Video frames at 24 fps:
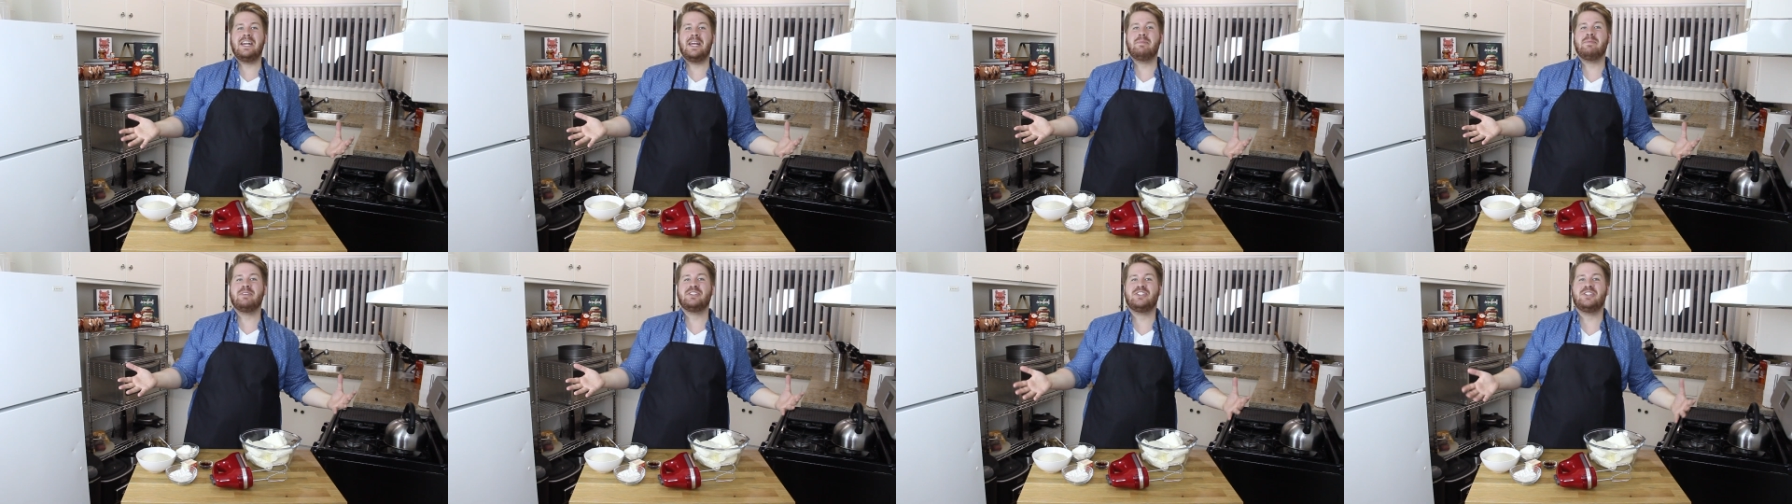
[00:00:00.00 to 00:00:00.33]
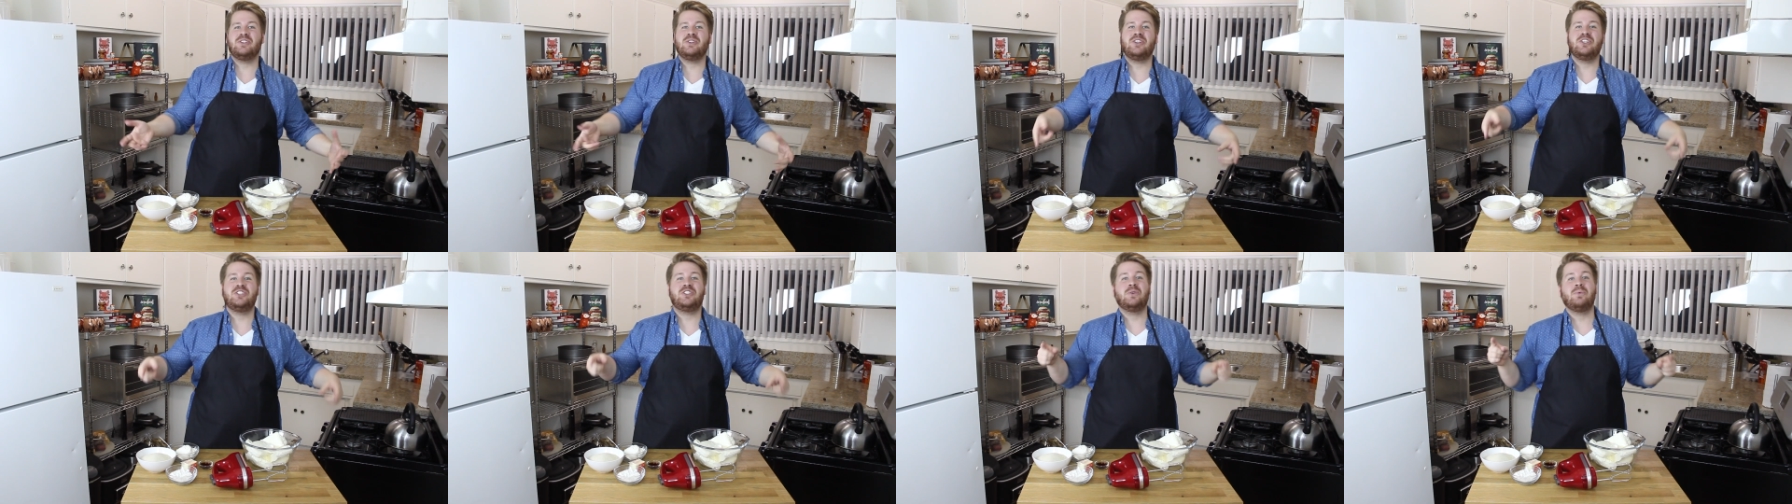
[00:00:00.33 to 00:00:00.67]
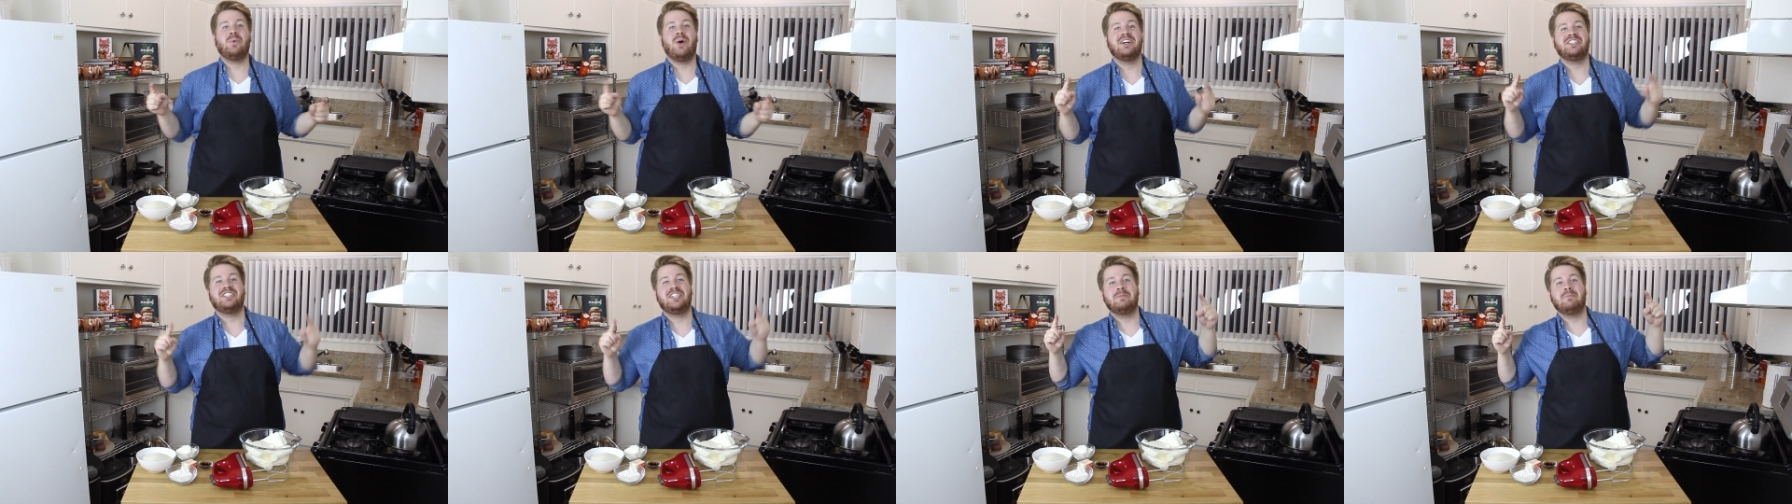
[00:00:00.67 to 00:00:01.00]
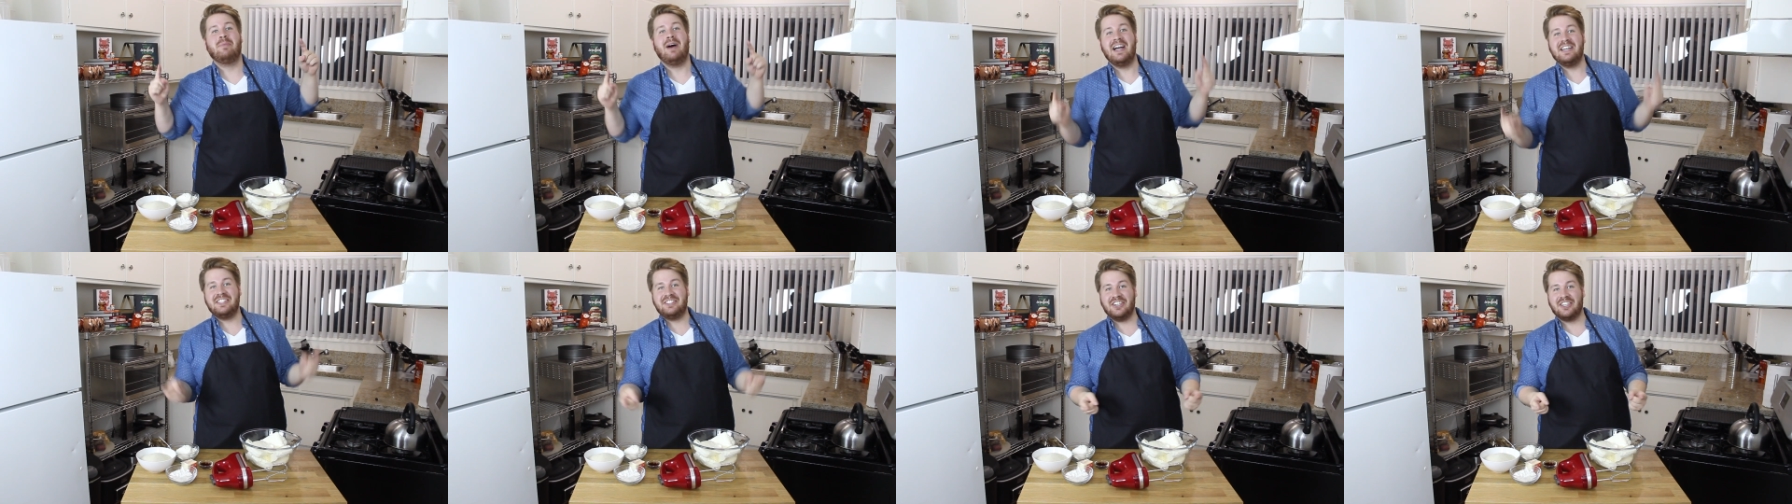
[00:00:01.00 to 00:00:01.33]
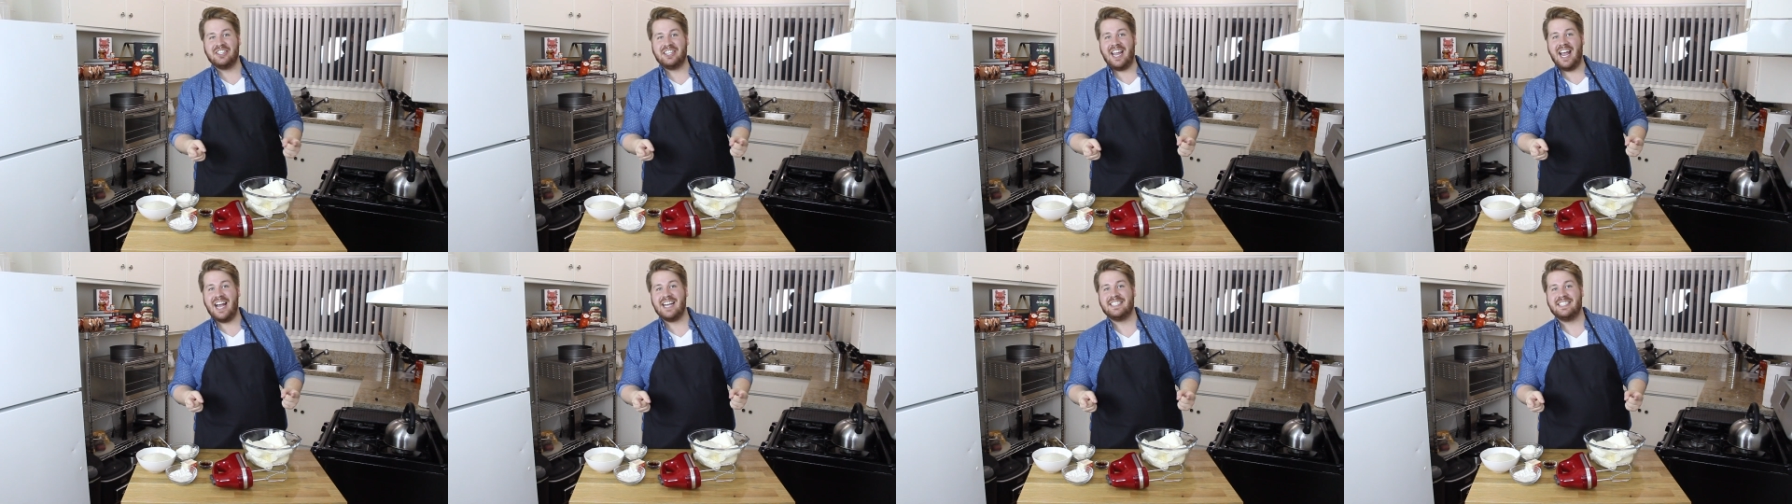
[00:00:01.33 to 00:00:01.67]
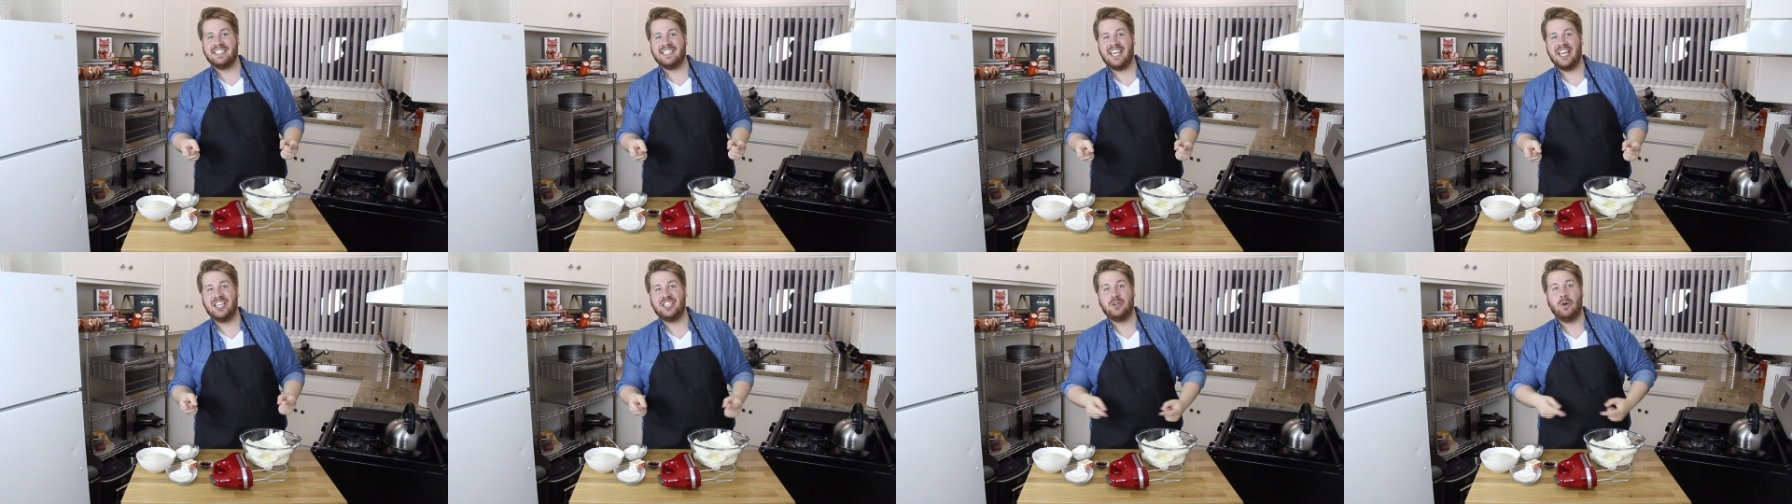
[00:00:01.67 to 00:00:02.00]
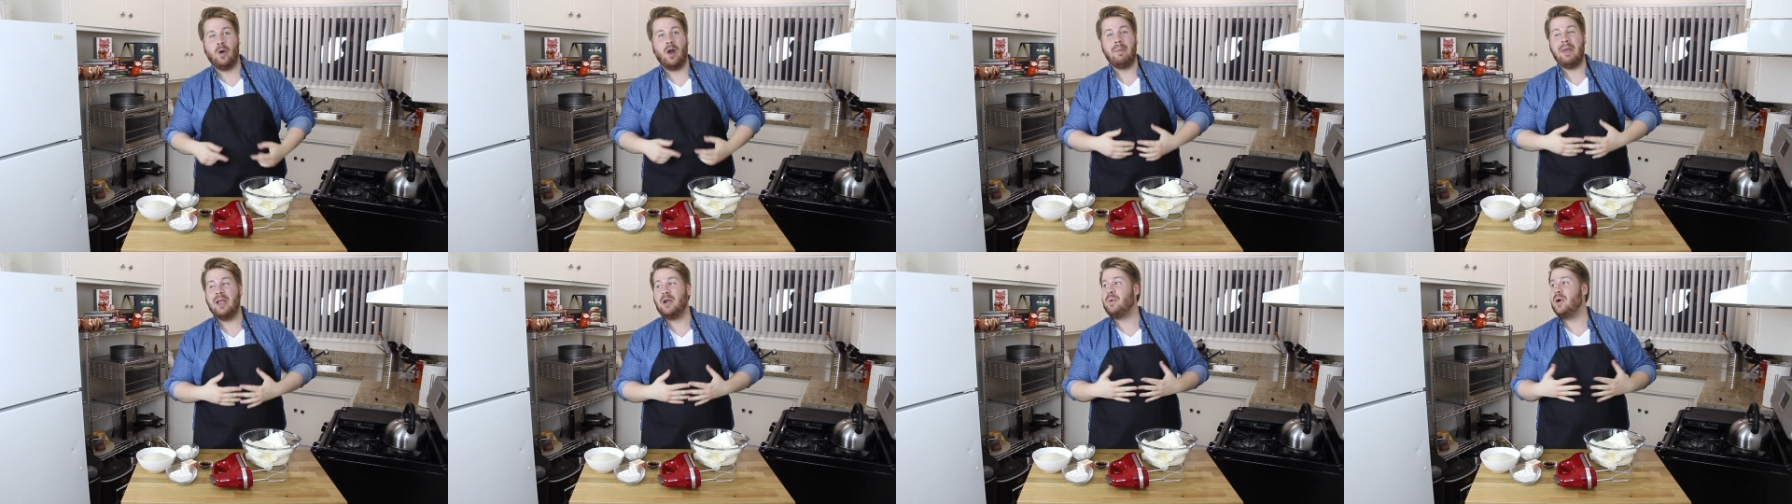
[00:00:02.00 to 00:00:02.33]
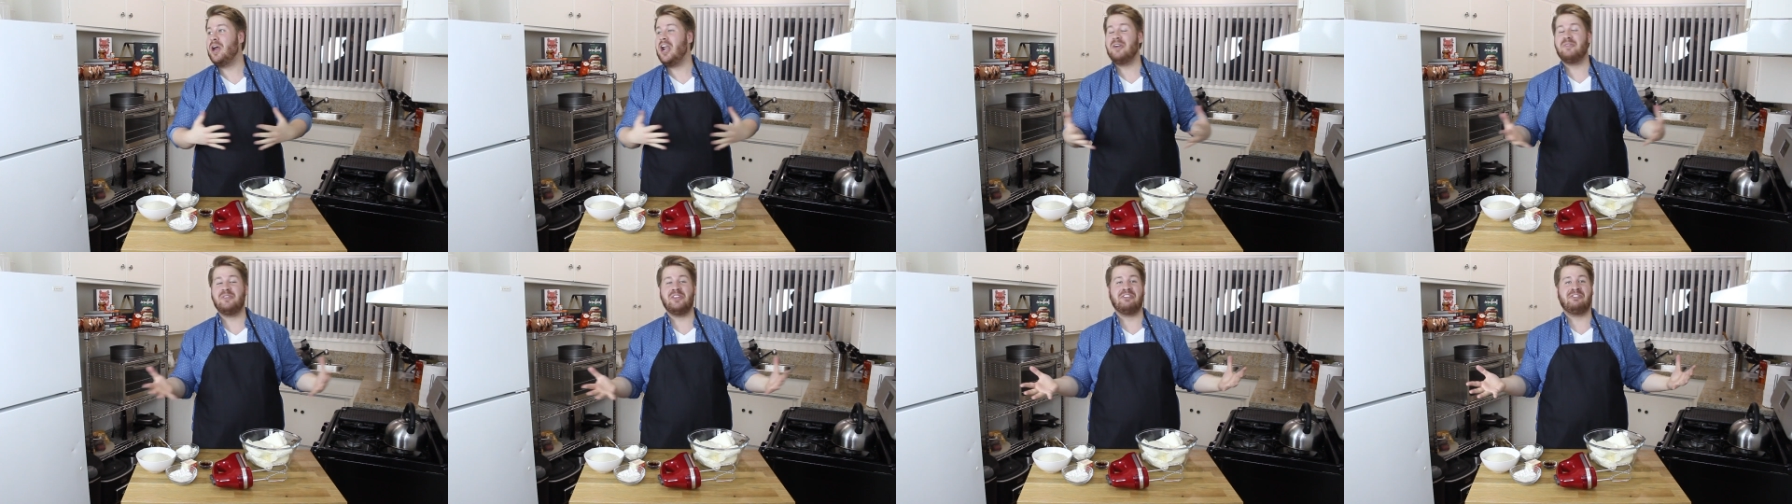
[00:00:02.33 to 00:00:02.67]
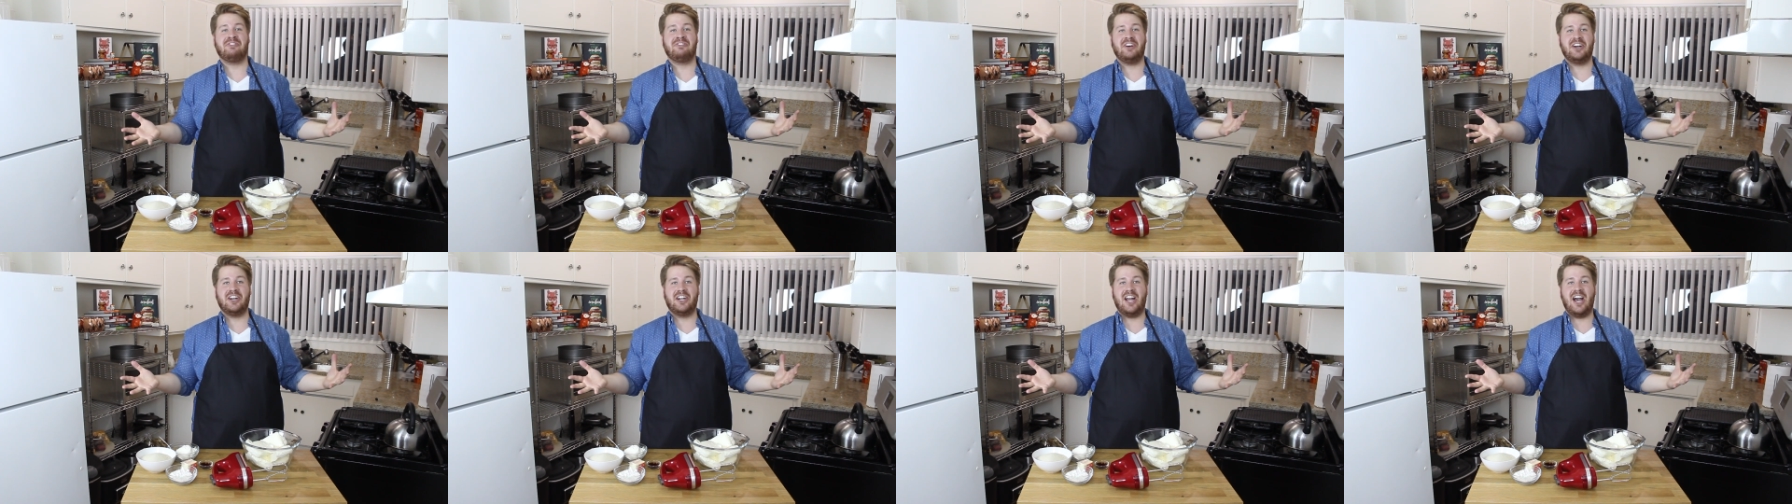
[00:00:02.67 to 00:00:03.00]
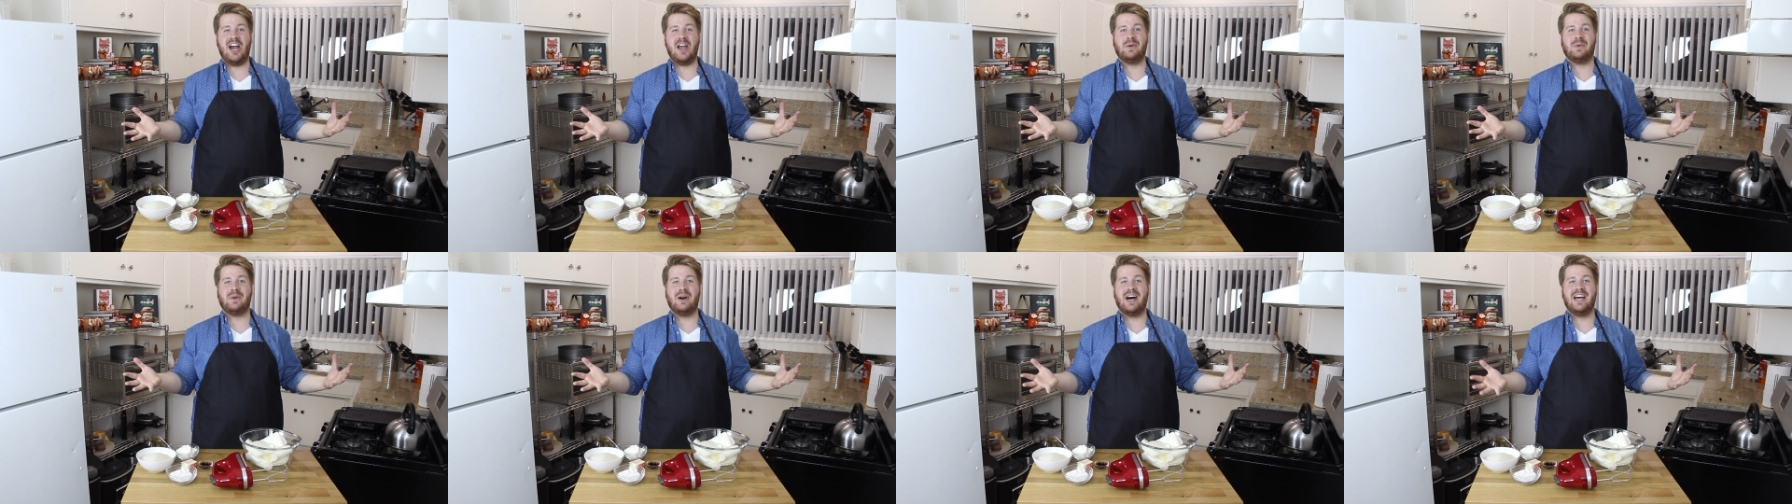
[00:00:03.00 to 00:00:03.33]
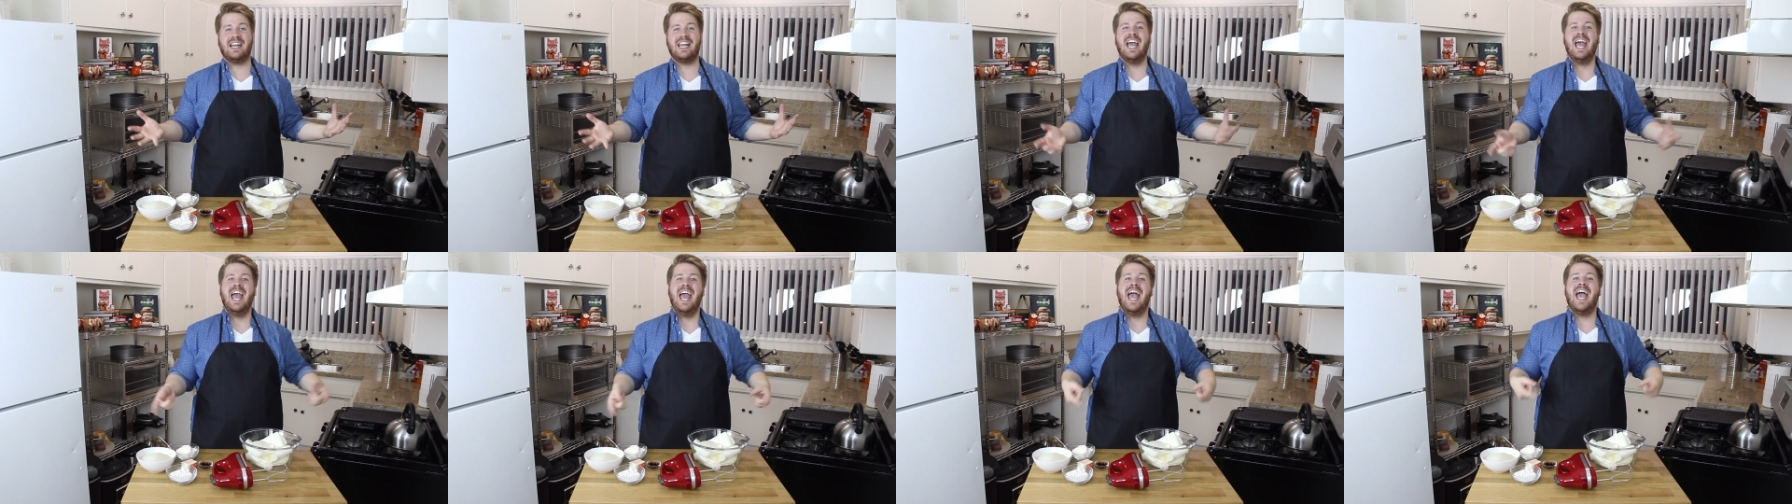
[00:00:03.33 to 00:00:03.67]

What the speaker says: name is Lucas. You're watching my Sarcastic Kitchen where I make whatever the I want.